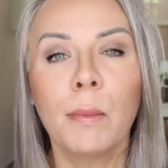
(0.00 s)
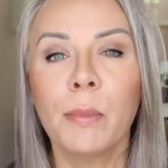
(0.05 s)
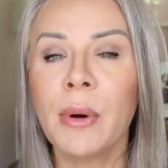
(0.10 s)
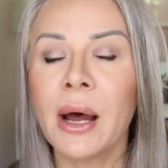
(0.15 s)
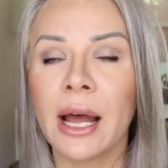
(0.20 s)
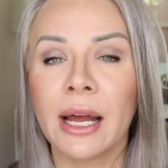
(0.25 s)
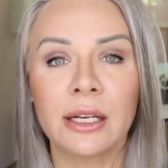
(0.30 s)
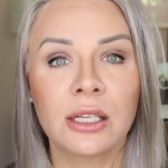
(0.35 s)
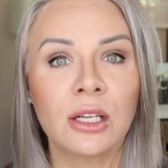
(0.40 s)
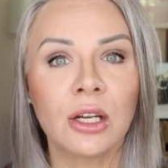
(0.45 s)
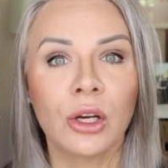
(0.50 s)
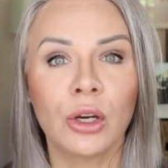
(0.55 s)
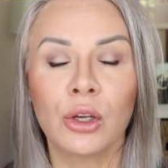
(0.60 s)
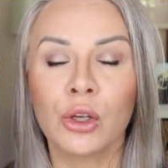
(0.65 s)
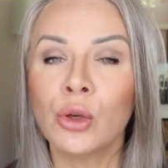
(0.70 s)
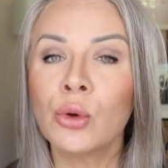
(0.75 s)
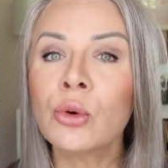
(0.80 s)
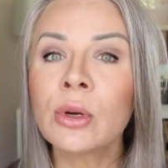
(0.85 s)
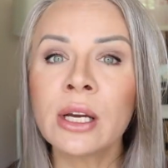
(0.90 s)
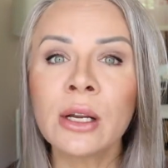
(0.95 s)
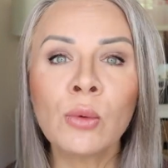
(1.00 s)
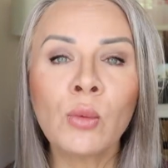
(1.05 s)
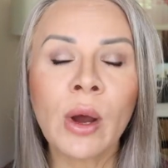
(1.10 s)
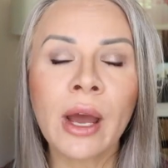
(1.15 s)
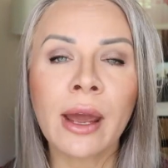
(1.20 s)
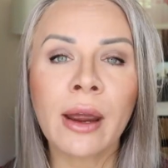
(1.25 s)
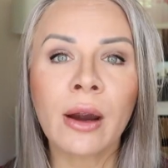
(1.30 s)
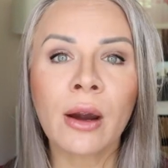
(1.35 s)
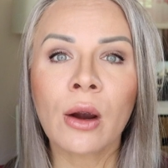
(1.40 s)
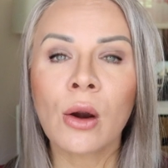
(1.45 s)
But you can
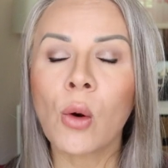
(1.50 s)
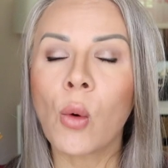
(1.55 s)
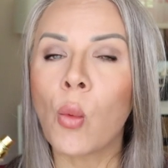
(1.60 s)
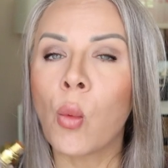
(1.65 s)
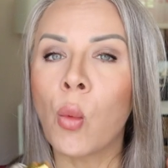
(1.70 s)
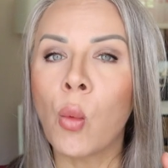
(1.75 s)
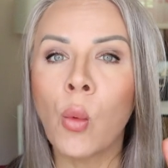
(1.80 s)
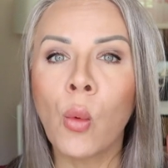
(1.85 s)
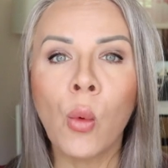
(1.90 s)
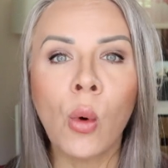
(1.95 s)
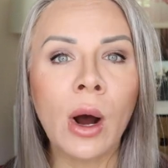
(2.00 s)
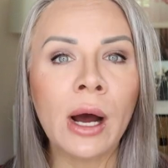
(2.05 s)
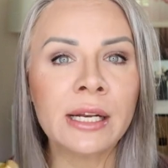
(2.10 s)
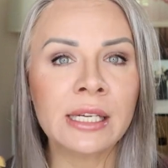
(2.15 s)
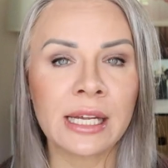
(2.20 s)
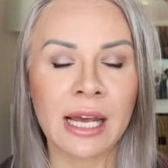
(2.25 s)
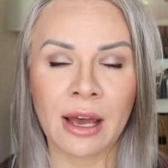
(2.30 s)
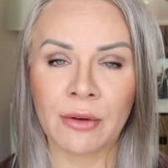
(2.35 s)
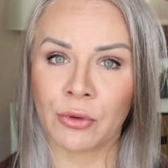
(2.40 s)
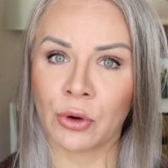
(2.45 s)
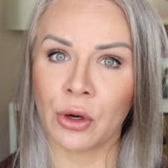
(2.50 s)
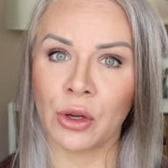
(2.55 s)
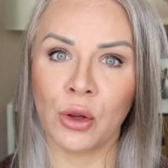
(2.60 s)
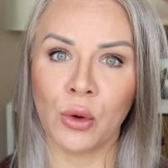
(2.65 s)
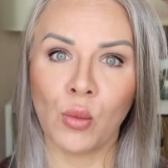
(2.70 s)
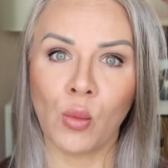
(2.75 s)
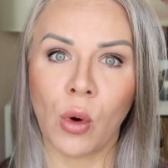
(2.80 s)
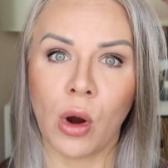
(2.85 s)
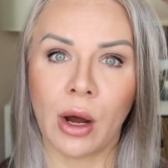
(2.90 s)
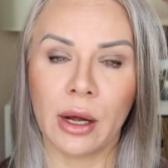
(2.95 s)
wear whatever
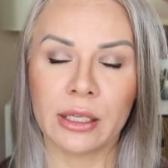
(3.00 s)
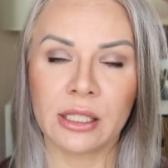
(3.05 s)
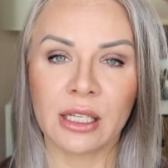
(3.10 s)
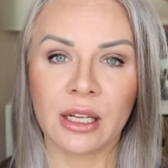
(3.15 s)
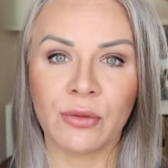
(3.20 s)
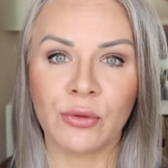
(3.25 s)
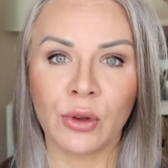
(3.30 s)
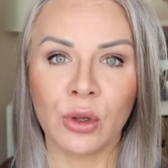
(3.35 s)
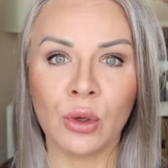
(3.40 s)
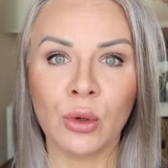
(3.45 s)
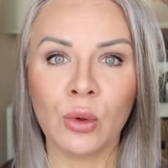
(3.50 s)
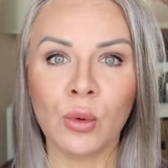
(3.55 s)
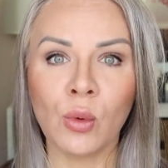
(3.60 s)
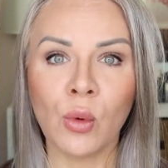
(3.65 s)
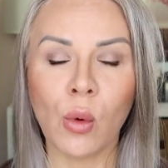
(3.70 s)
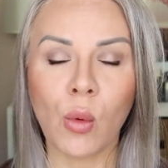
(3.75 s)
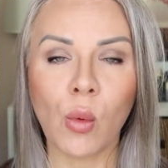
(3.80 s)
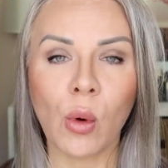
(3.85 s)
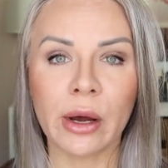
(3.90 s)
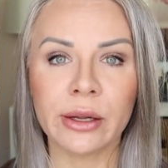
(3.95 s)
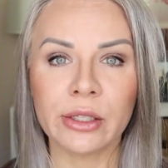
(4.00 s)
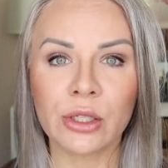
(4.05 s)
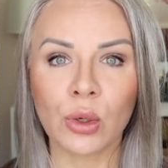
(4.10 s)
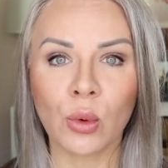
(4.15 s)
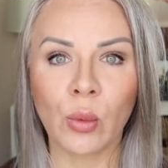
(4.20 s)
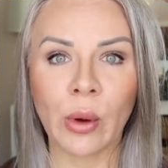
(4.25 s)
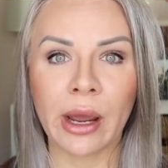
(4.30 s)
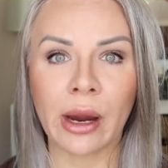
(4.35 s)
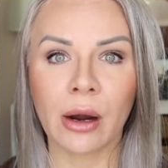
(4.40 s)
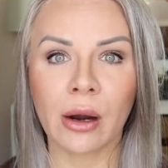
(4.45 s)
you want. If you want to
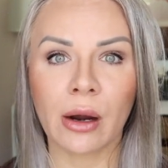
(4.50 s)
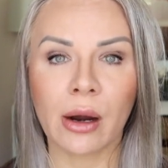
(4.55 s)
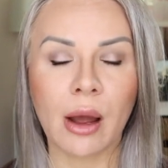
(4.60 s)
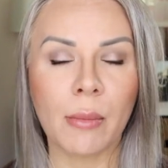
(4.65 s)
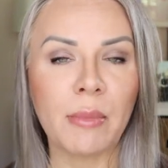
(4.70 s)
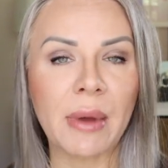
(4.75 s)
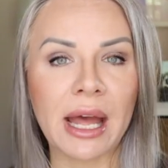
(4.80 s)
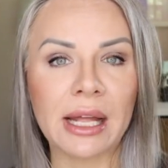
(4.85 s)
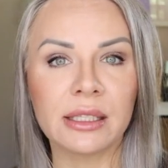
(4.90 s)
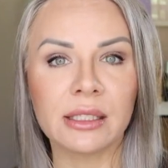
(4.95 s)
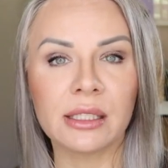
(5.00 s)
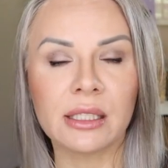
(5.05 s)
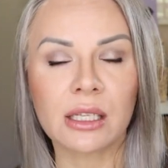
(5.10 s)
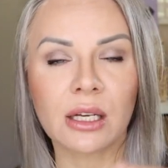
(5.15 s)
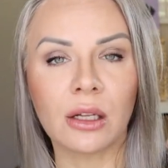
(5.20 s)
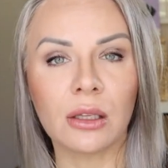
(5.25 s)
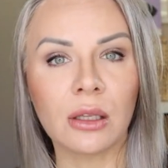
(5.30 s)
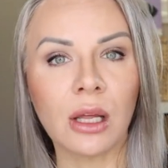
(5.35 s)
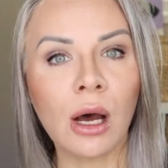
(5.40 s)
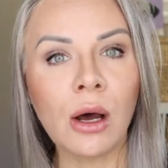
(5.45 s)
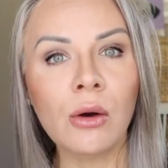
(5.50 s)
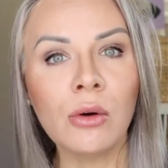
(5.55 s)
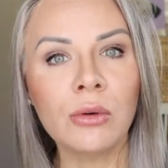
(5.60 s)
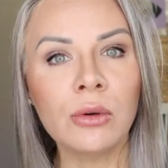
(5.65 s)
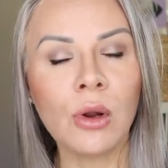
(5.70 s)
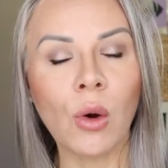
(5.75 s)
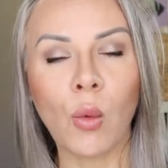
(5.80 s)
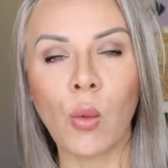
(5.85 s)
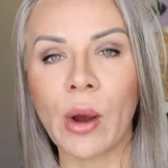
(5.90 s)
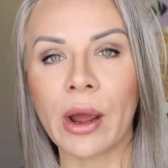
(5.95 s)
wear a men's
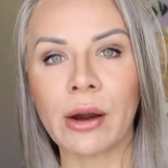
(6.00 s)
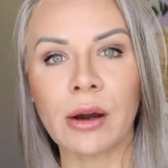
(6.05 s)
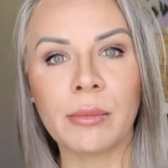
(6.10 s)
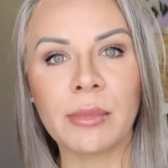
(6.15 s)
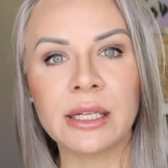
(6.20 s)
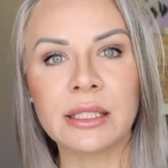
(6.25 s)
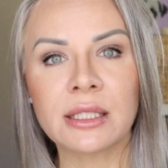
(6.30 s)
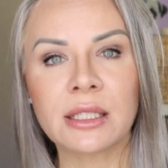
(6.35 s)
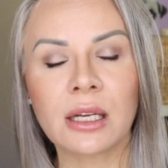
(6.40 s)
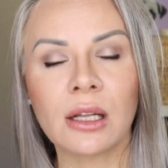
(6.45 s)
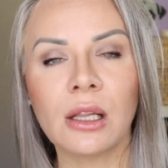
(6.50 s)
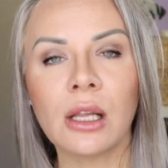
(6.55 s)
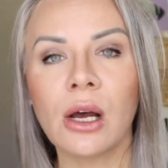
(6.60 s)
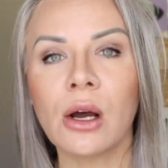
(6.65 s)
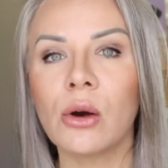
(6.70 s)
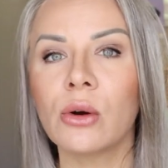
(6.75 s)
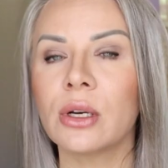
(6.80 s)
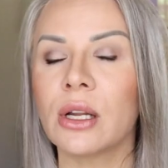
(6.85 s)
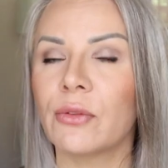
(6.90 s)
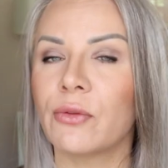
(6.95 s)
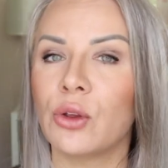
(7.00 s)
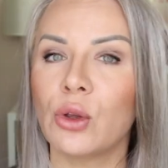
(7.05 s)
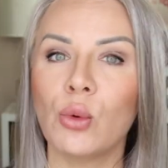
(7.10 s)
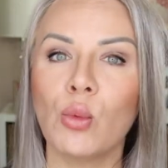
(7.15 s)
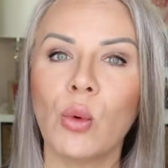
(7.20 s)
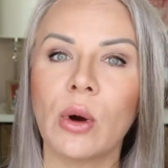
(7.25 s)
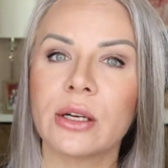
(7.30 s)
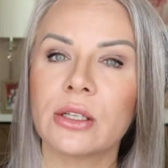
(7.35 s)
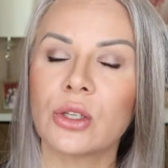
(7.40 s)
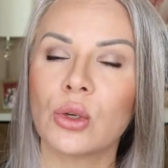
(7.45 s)
cologne, wear a men's cologne. If you
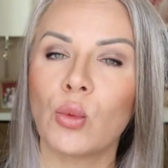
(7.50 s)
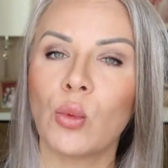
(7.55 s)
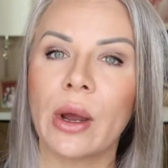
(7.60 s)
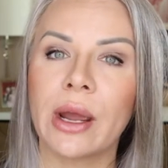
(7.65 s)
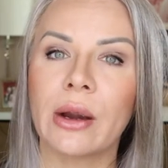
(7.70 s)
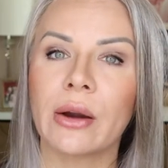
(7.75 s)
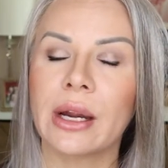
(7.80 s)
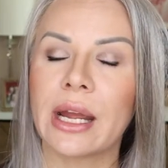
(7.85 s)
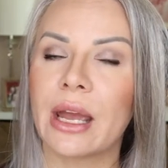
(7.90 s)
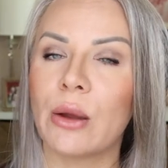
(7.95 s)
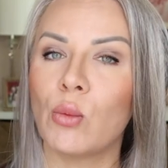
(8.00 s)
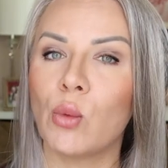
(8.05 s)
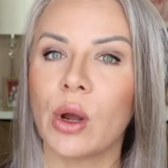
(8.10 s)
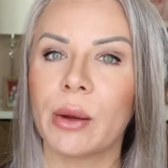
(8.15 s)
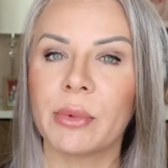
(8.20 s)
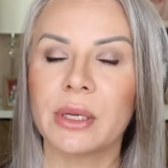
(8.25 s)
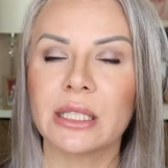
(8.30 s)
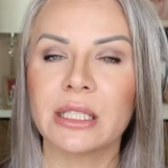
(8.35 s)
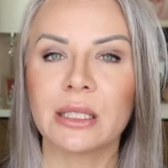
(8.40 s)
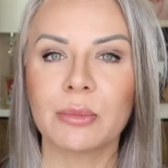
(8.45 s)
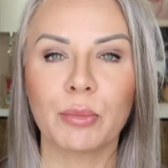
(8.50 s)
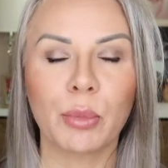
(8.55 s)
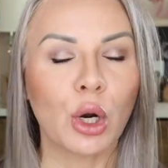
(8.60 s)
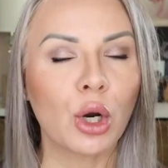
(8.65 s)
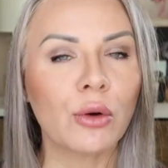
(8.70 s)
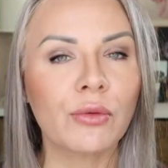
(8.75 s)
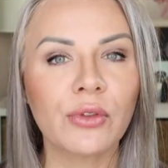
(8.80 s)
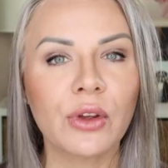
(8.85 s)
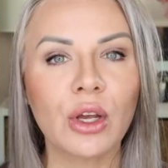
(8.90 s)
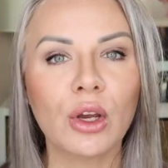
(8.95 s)
want to wear a women's
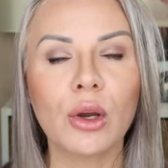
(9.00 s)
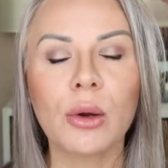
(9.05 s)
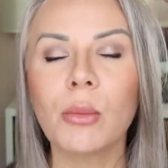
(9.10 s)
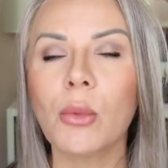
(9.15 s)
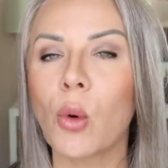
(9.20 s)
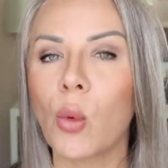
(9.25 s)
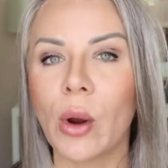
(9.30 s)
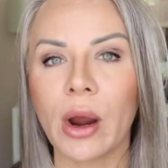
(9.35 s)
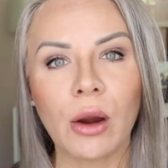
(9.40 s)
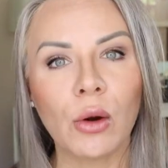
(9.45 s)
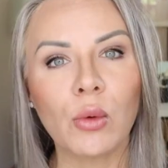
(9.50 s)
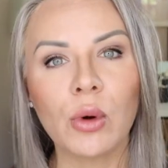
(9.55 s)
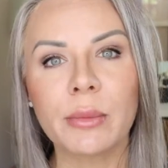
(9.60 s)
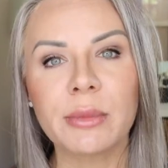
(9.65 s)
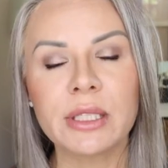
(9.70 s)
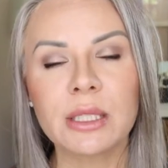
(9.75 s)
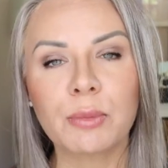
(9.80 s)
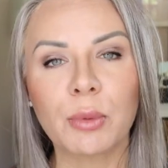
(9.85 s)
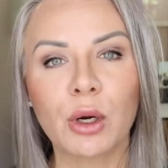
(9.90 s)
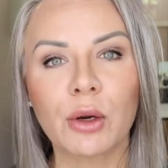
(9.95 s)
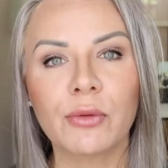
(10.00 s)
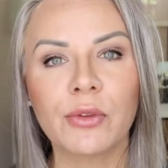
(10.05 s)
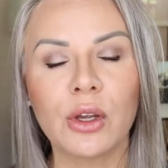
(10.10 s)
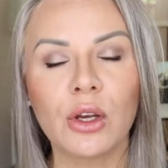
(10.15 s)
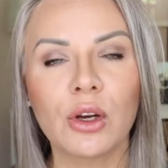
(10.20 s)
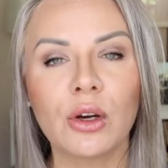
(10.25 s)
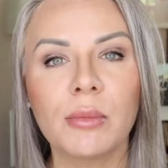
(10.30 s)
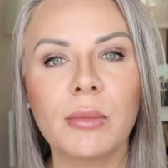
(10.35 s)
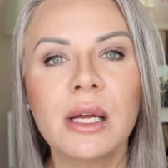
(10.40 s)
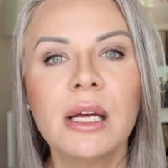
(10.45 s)
perfume, wear a women's
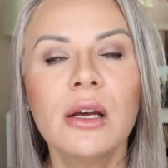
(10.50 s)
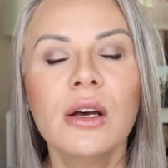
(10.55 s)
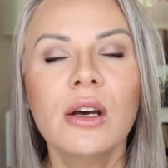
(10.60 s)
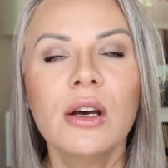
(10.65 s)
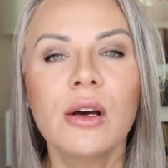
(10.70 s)
perfume.